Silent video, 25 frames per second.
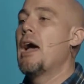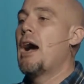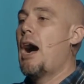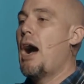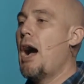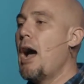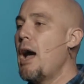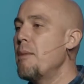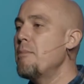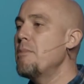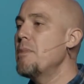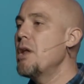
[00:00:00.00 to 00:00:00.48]

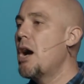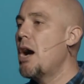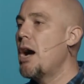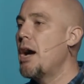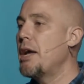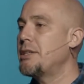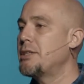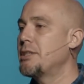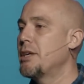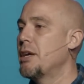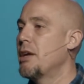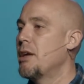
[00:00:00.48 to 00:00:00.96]
I'm
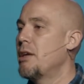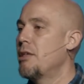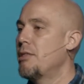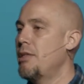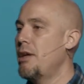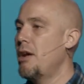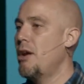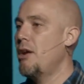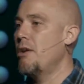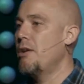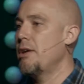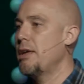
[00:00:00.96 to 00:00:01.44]
not
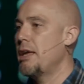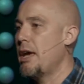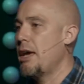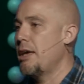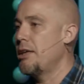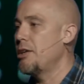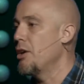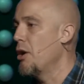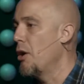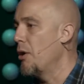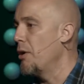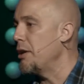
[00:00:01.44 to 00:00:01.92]
there
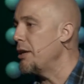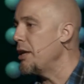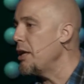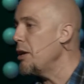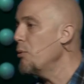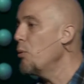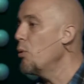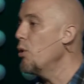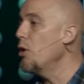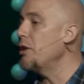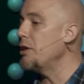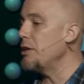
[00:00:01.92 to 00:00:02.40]
yet, you know, and he
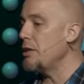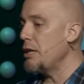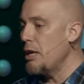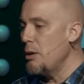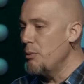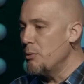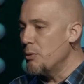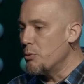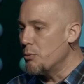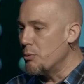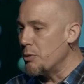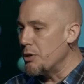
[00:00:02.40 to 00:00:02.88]
would, he
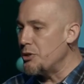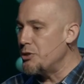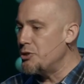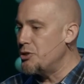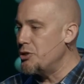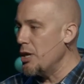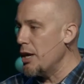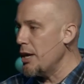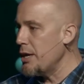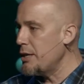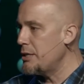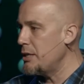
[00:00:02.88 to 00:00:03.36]
would
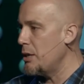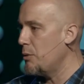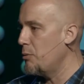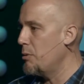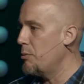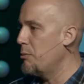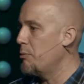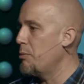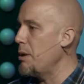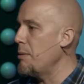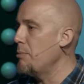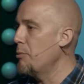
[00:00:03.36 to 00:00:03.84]
reject it
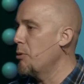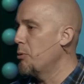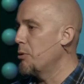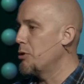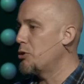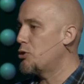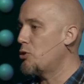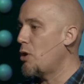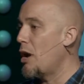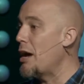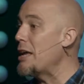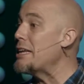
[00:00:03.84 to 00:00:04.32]
when people
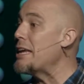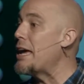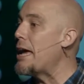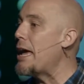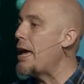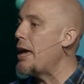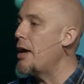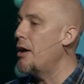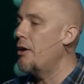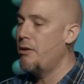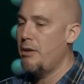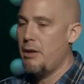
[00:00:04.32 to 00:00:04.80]
would try to
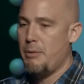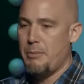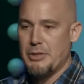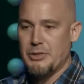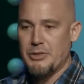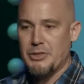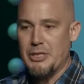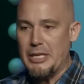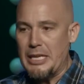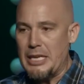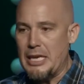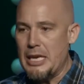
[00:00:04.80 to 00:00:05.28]
hail him
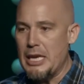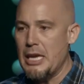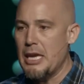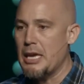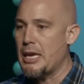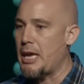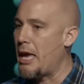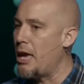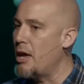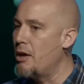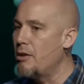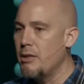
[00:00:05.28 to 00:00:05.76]
as the
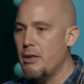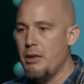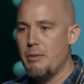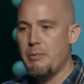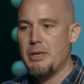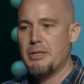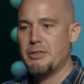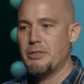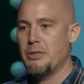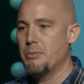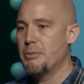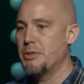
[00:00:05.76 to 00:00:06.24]
king, hail him
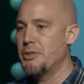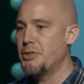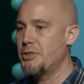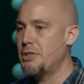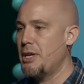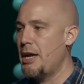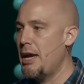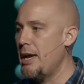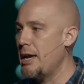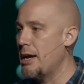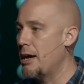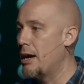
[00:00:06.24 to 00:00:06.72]
as the
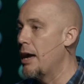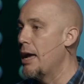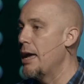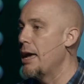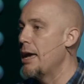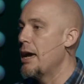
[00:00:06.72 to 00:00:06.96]
Messiah,